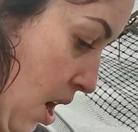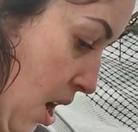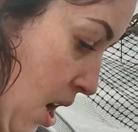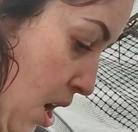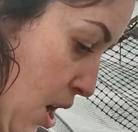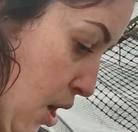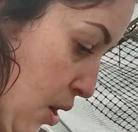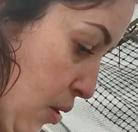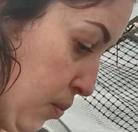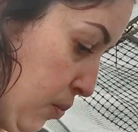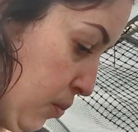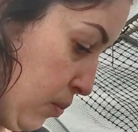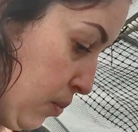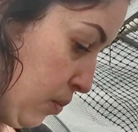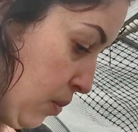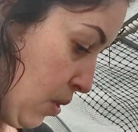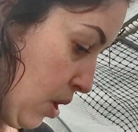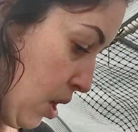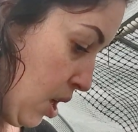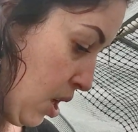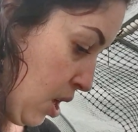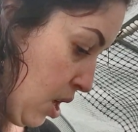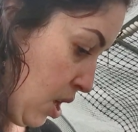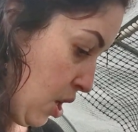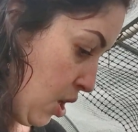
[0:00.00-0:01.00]
Um,
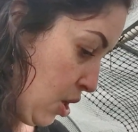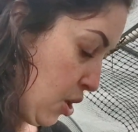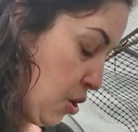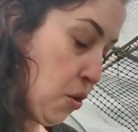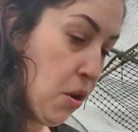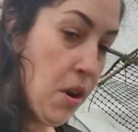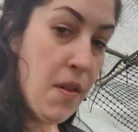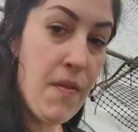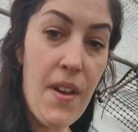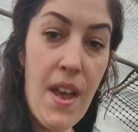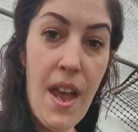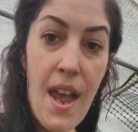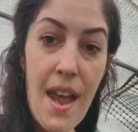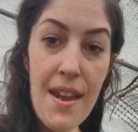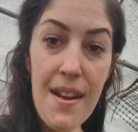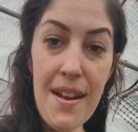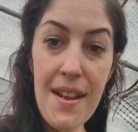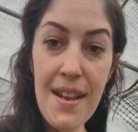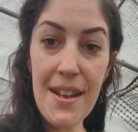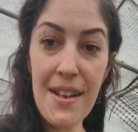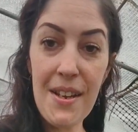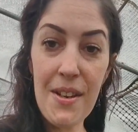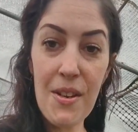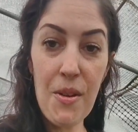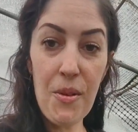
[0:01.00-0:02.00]
you have a
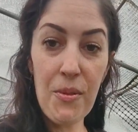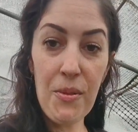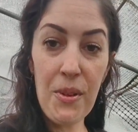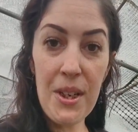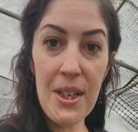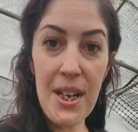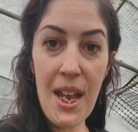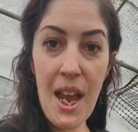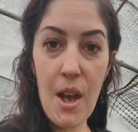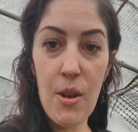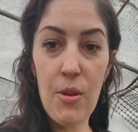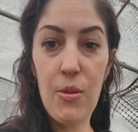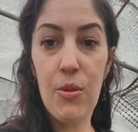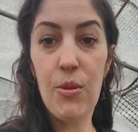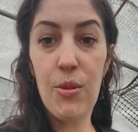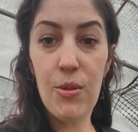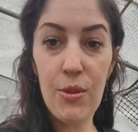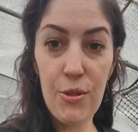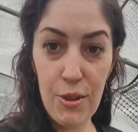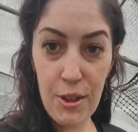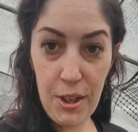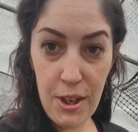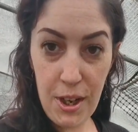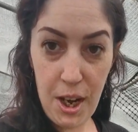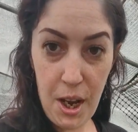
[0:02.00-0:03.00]
headache, go lay down,
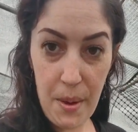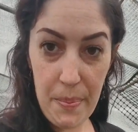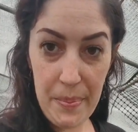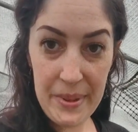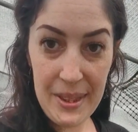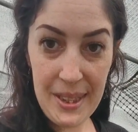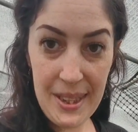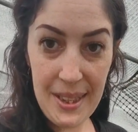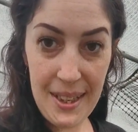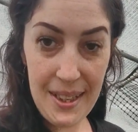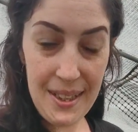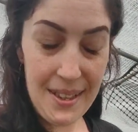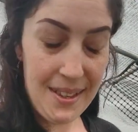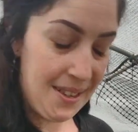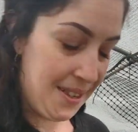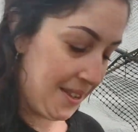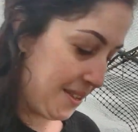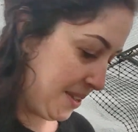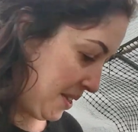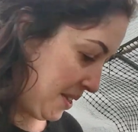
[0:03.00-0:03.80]
drink a cup of tea.